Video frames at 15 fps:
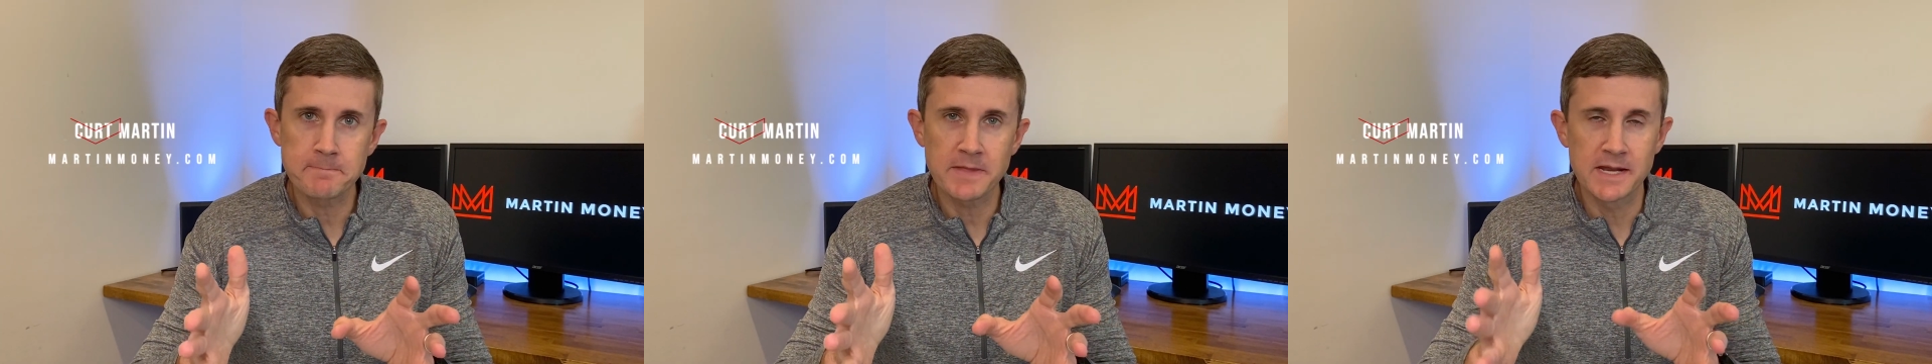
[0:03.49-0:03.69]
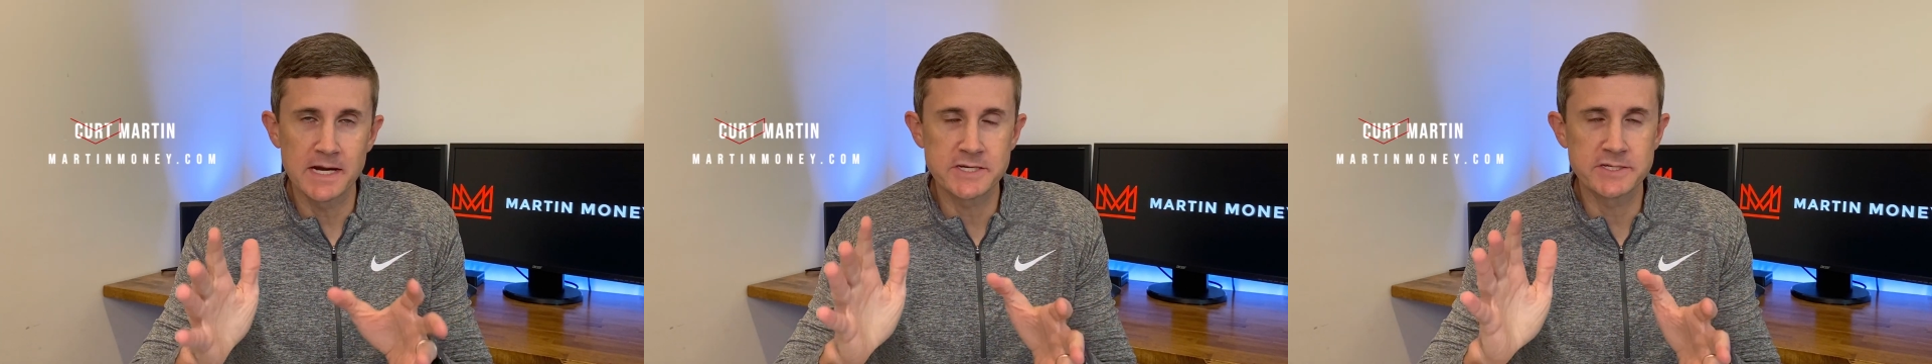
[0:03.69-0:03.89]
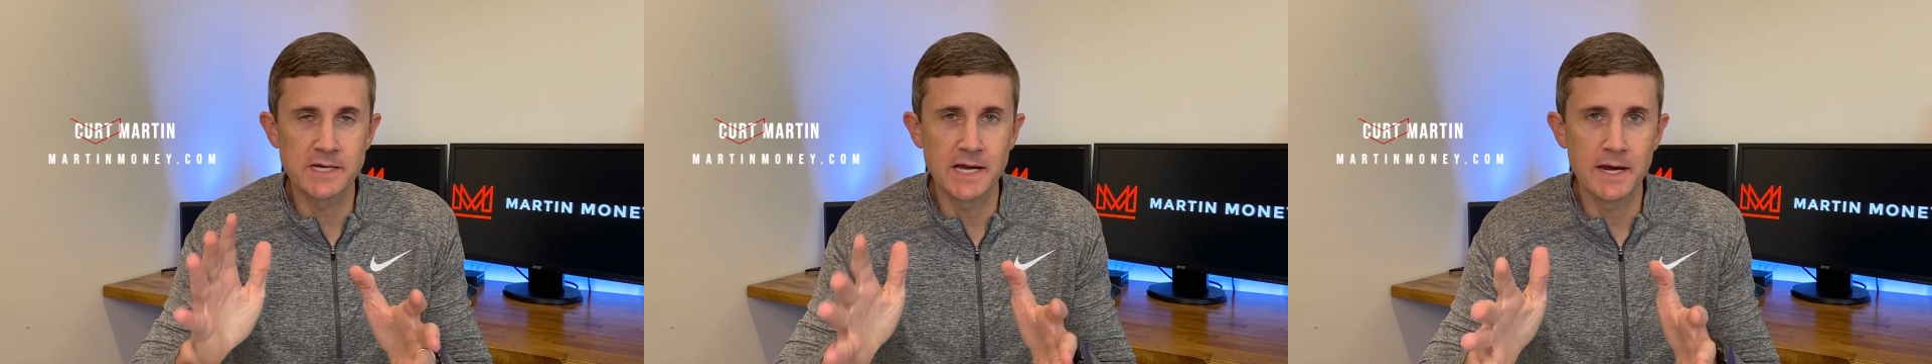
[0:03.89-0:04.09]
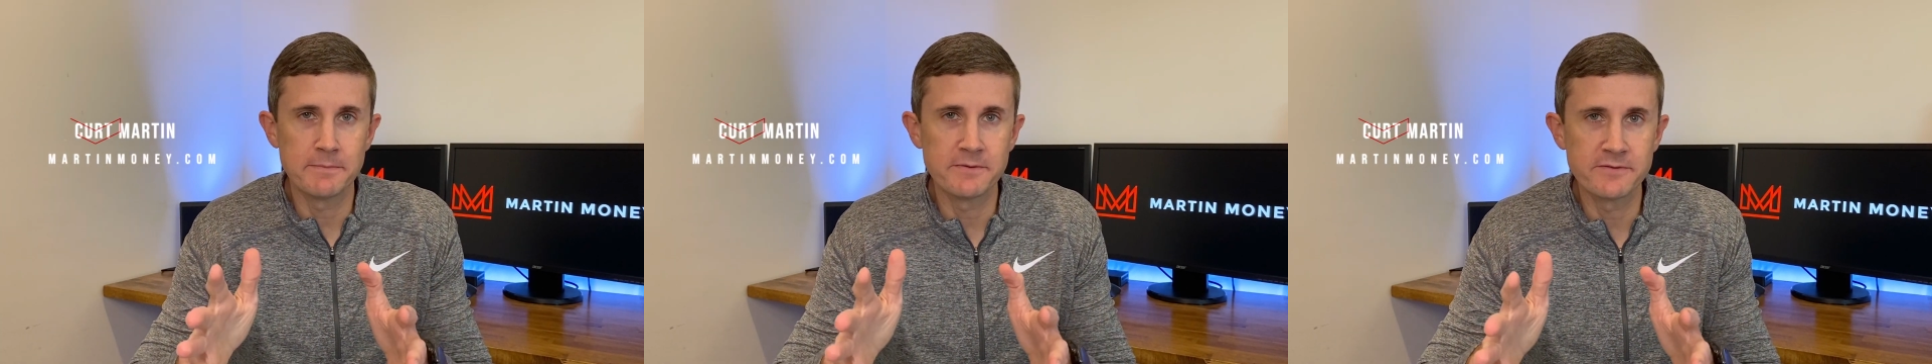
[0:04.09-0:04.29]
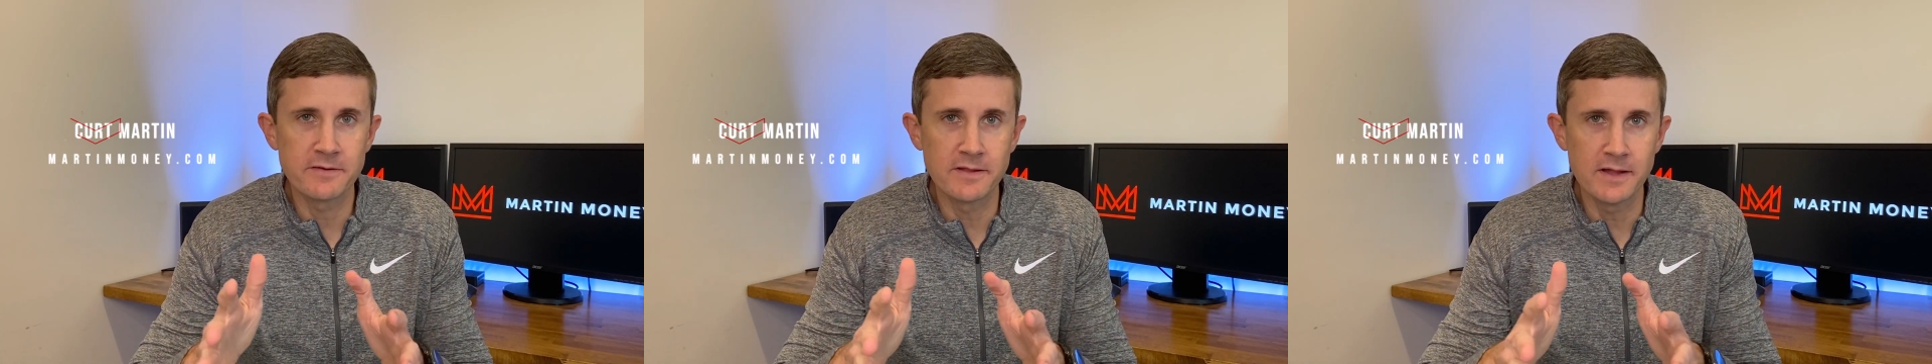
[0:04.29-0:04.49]
It actually
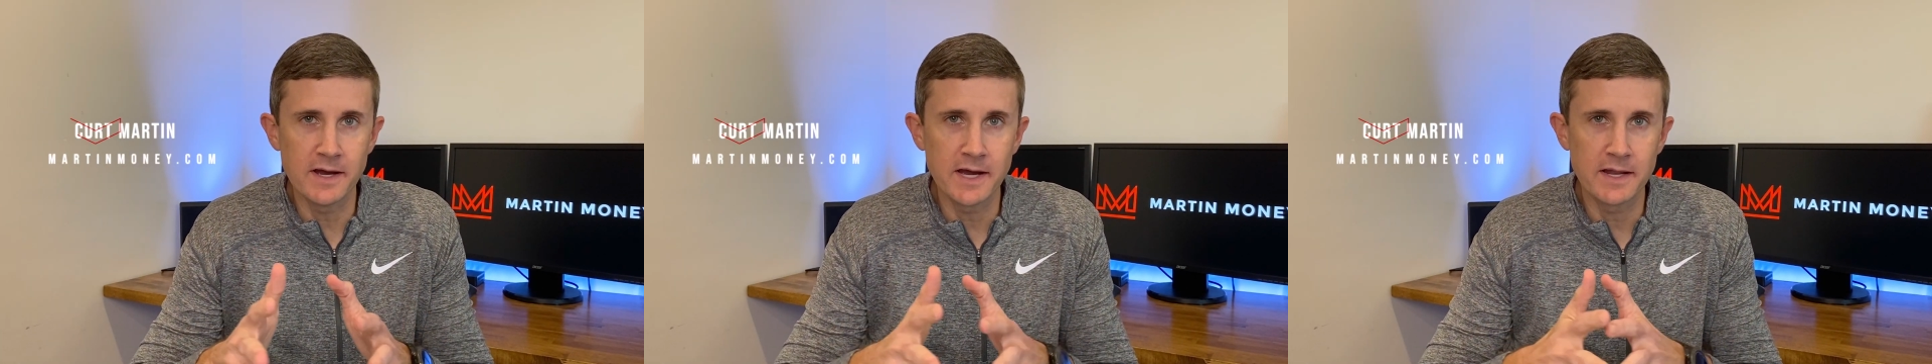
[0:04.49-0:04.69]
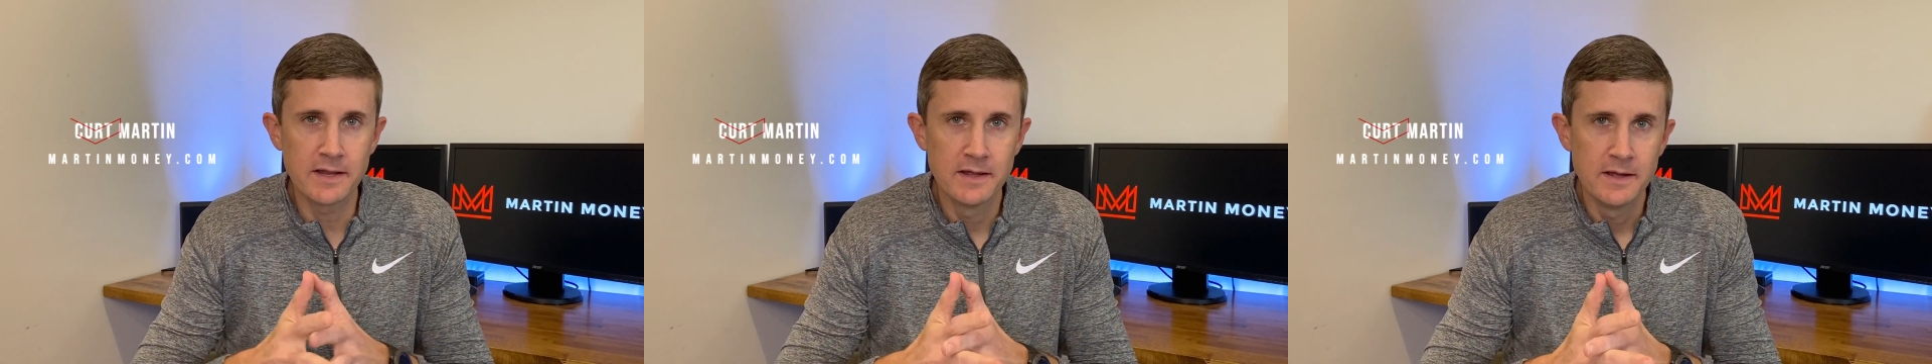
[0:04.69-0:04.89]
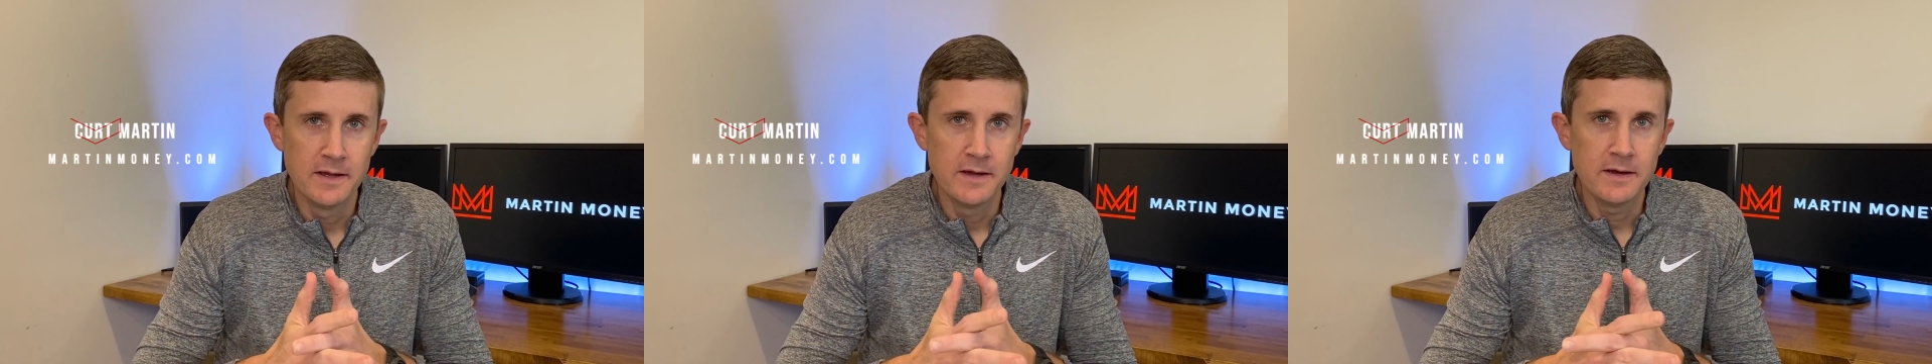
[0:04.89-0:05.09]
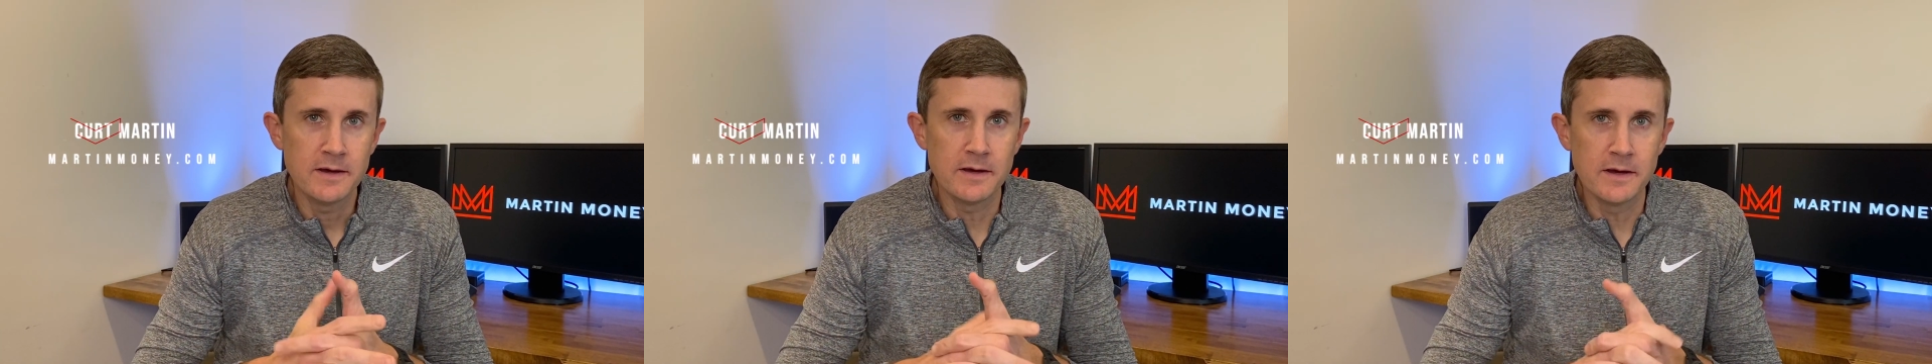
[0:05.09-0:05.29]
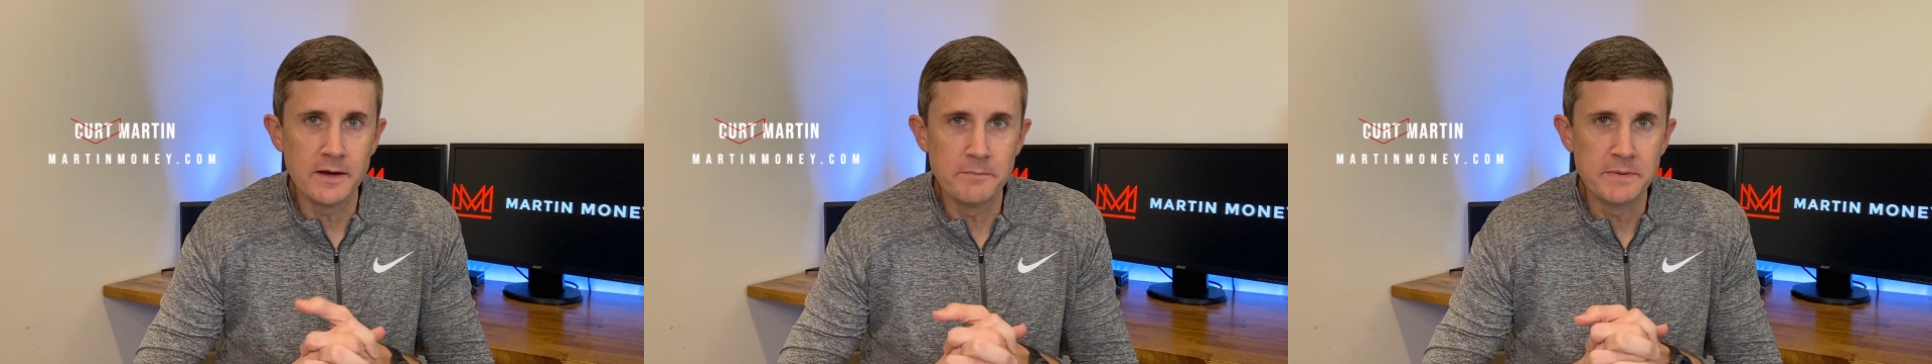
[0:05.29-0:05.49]
happens a lot.
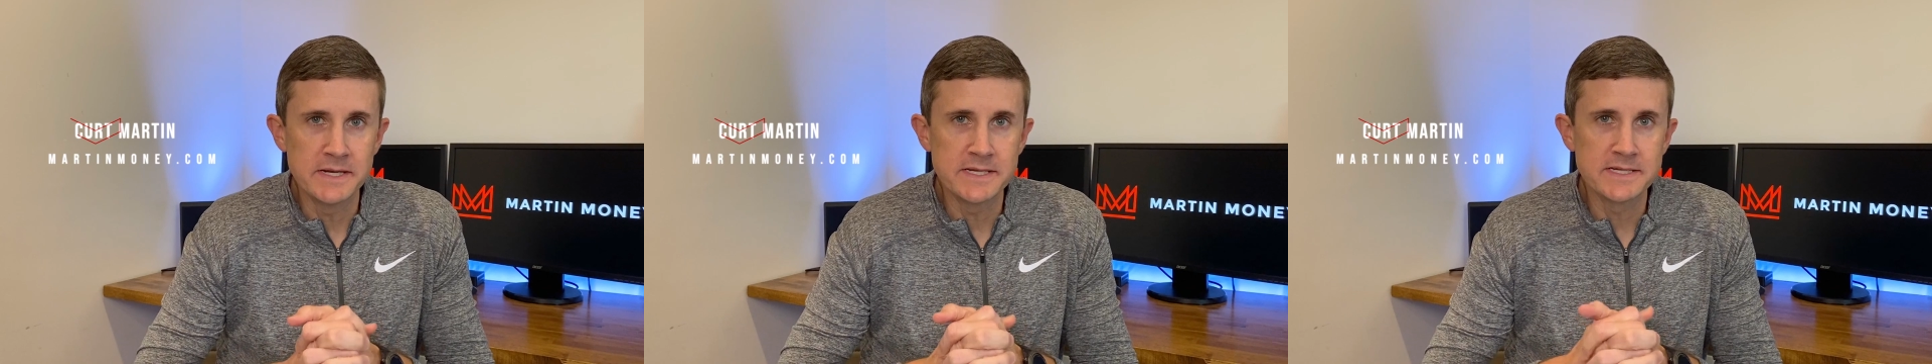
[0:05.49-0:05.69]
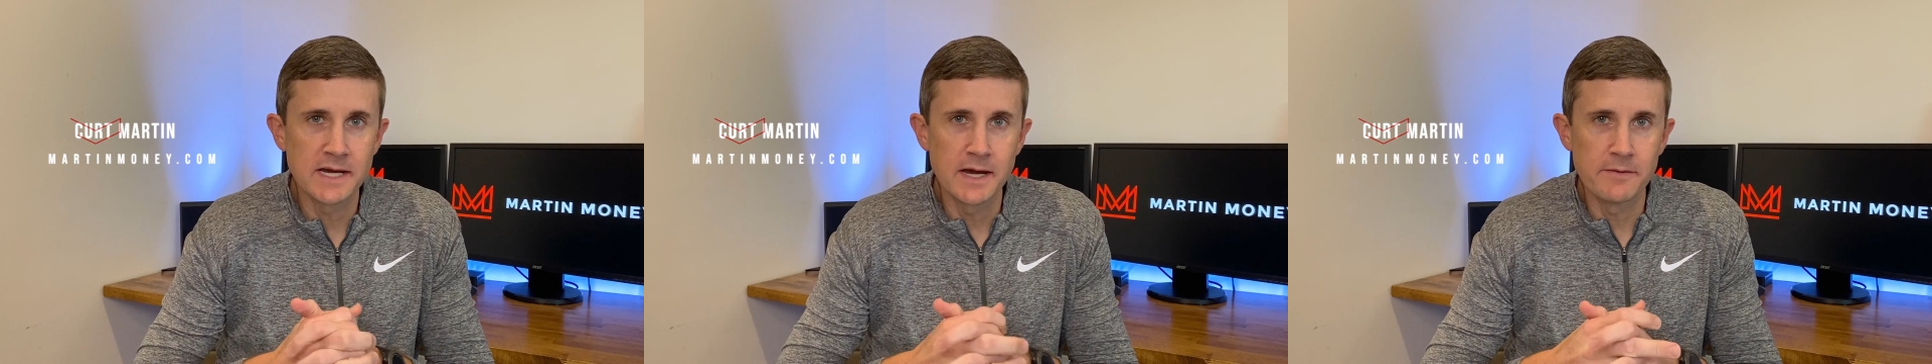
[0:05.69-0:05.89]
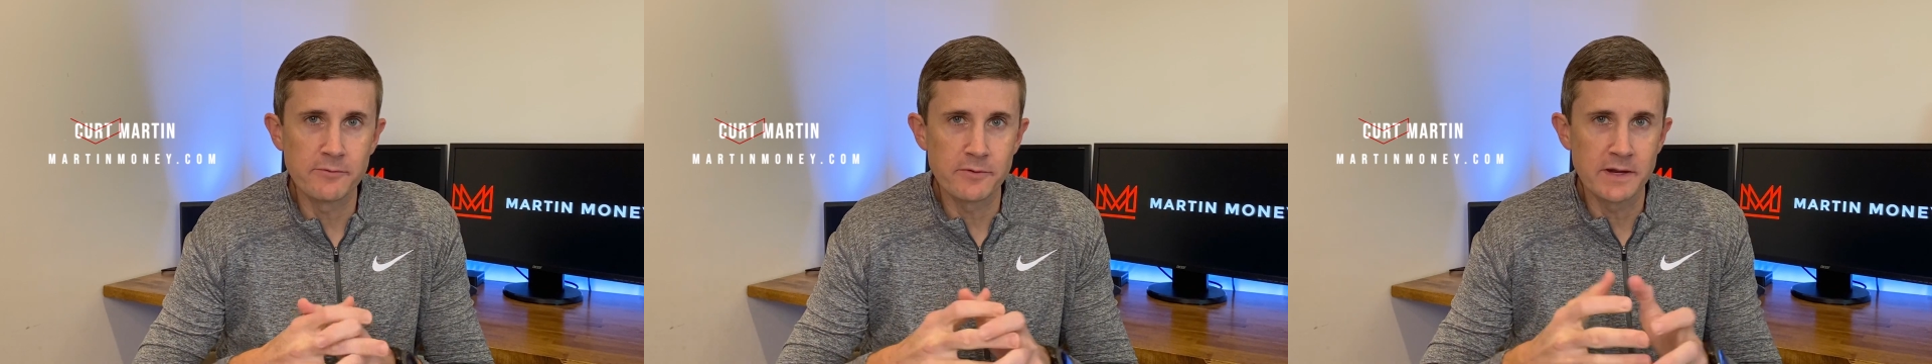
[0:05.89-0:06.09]
Many times